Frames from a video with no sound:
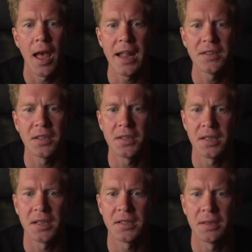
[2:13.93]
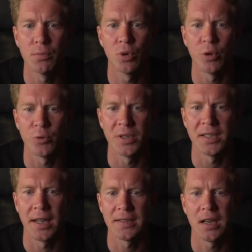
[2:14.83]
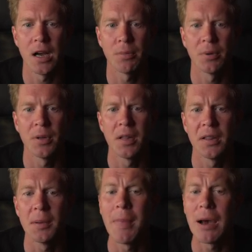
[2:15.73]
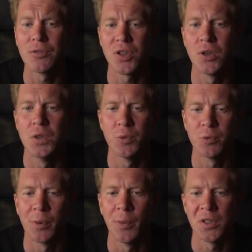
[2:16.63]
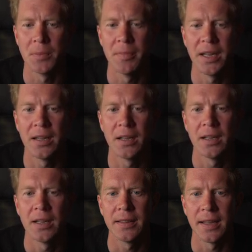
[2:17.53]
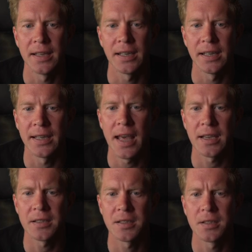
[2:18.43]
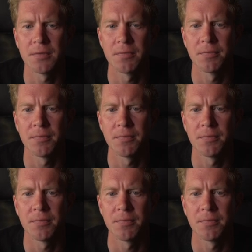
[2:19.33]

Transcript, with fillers: enter the ticker symbol which we set up, the amount of tokens which we want to mint, then click next.